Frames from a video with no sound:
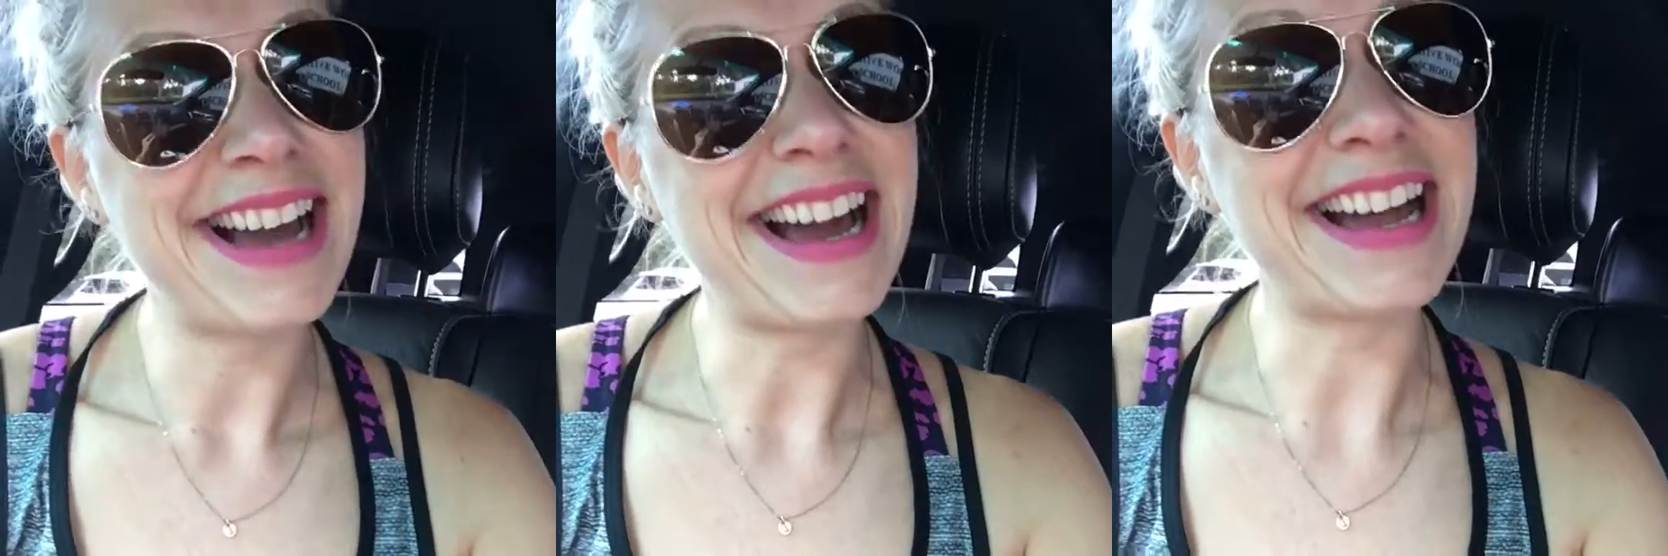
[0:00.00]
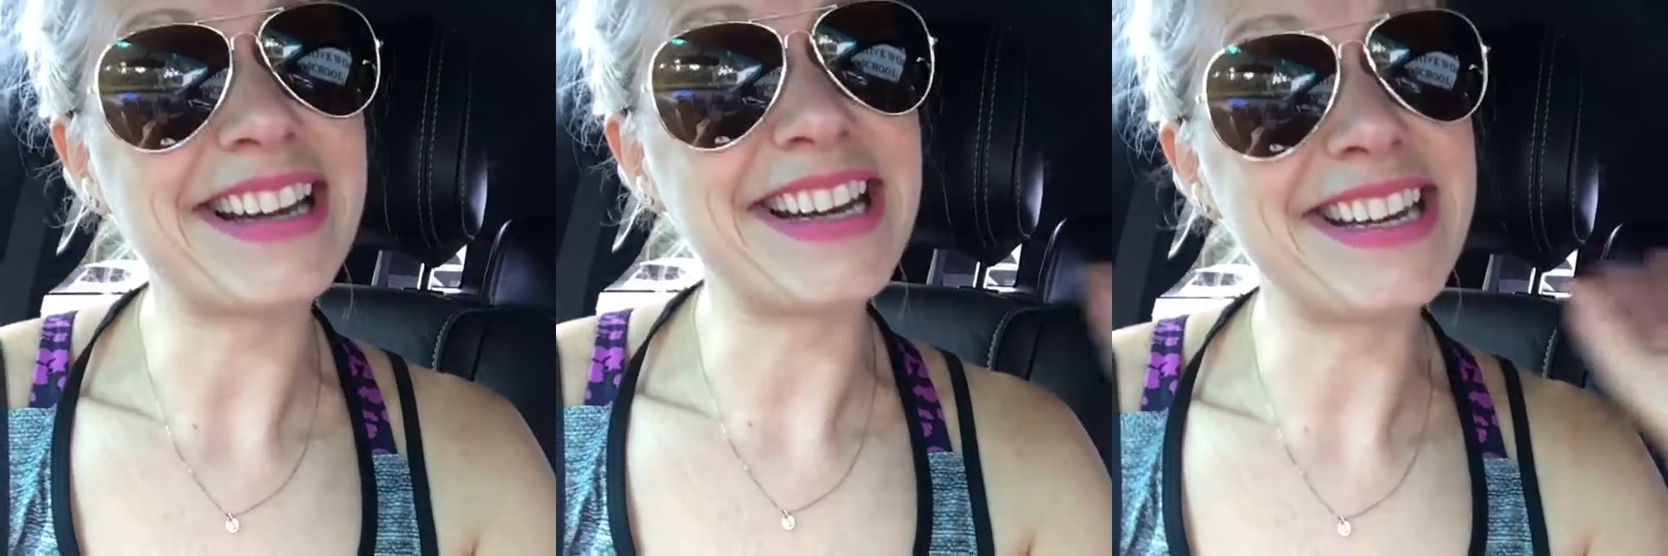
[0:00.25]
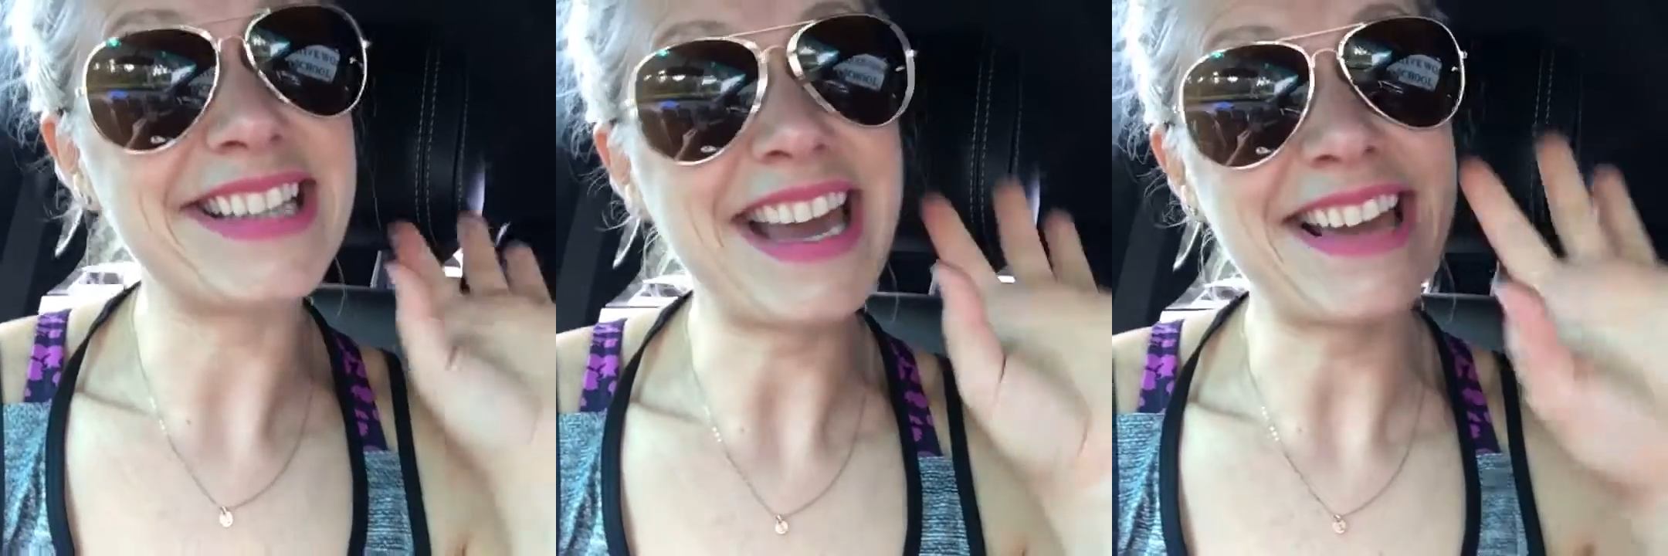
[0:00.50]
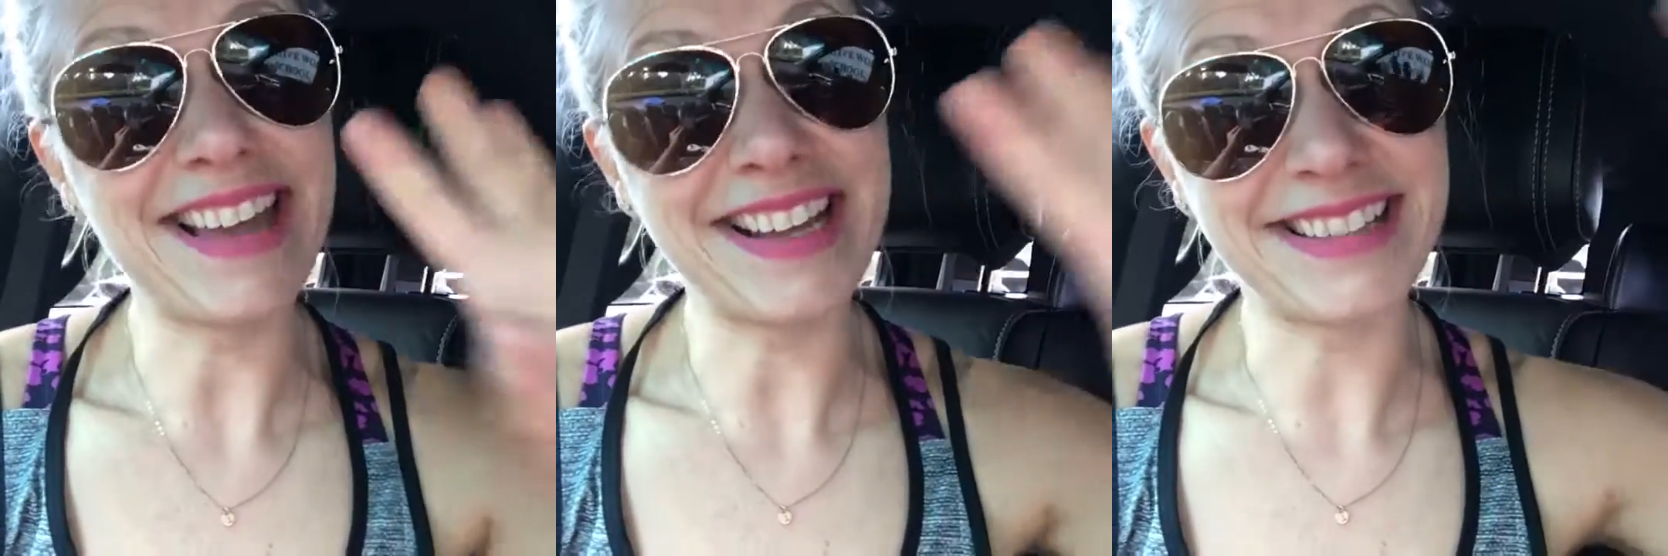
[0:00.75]
I need to
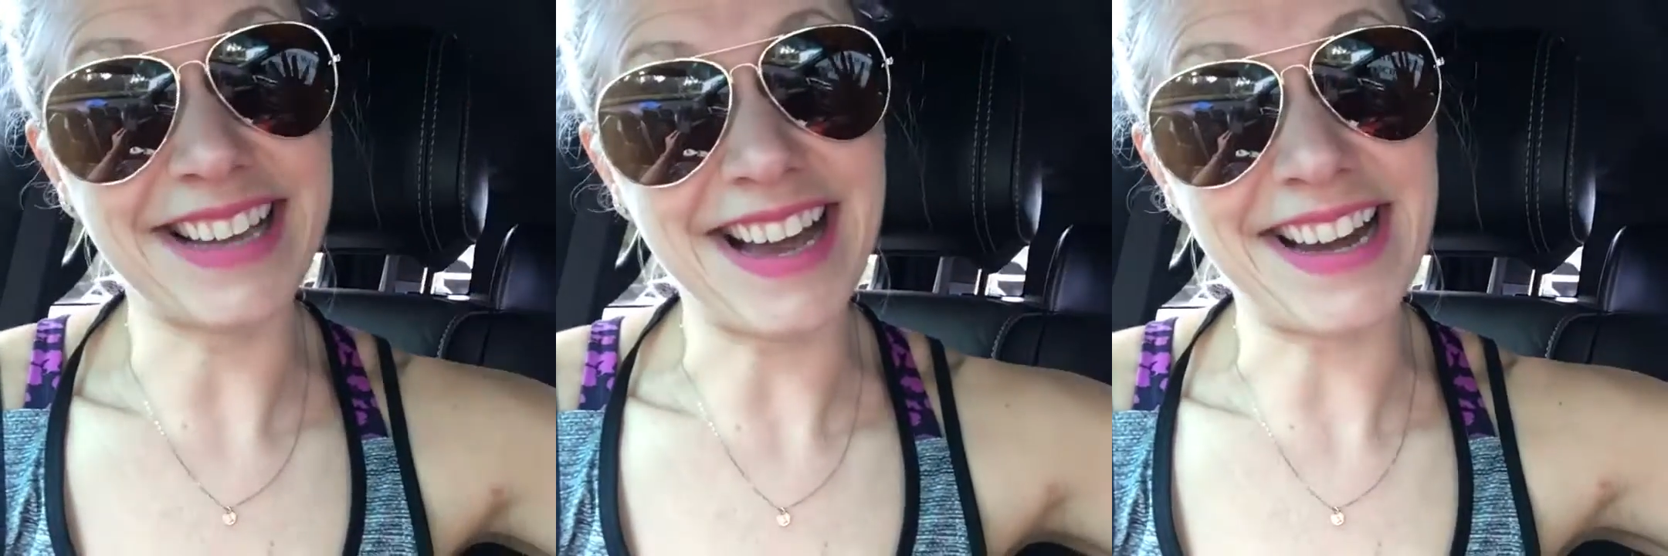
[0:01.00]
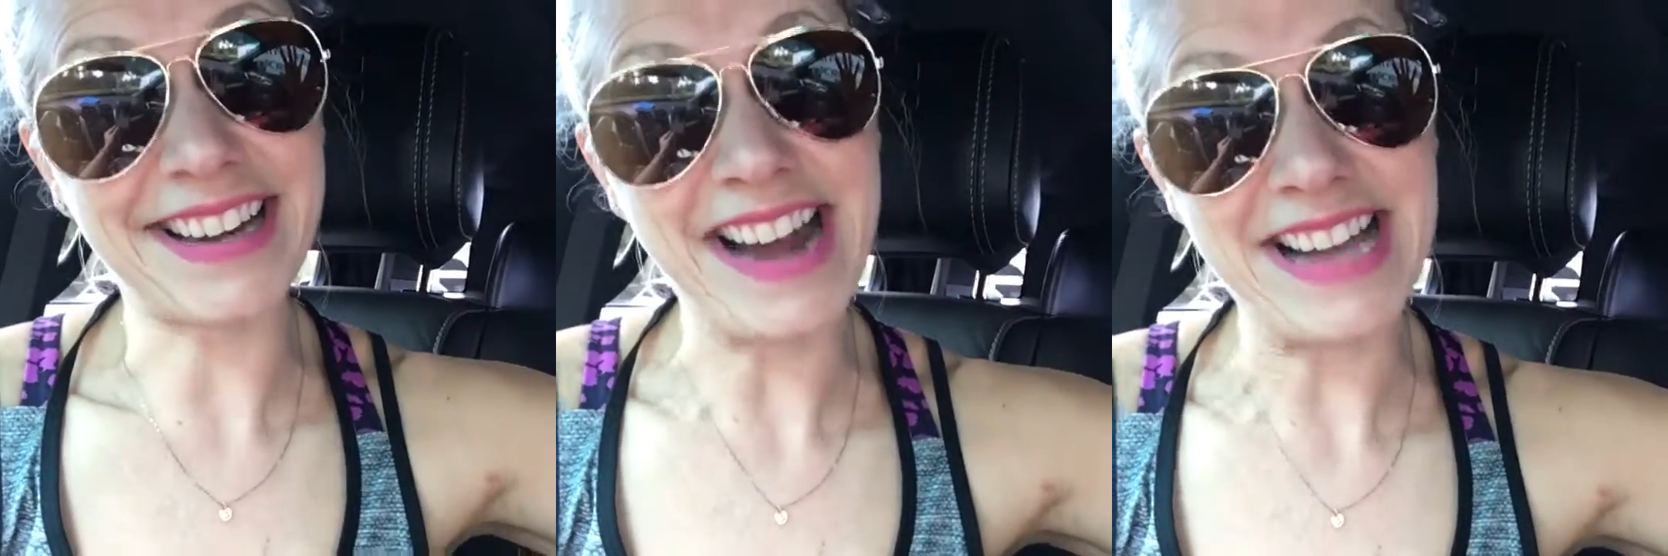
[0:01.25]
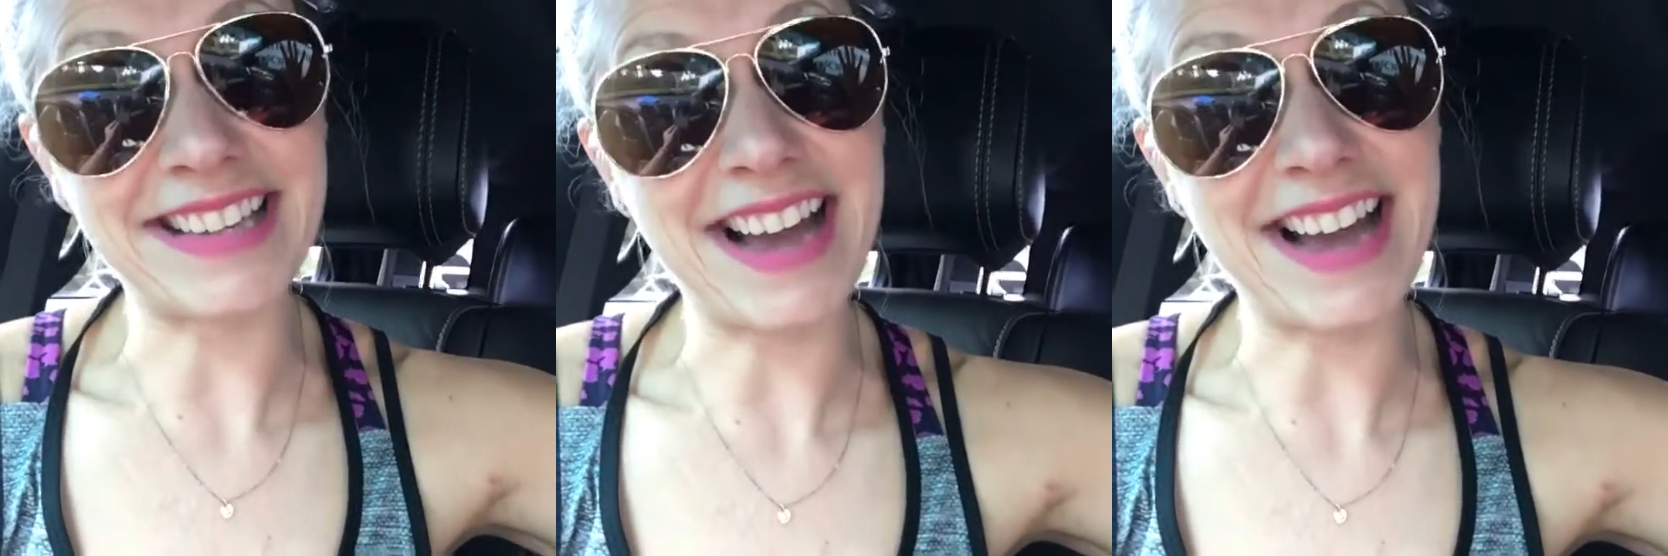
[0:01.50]
take that to God and ask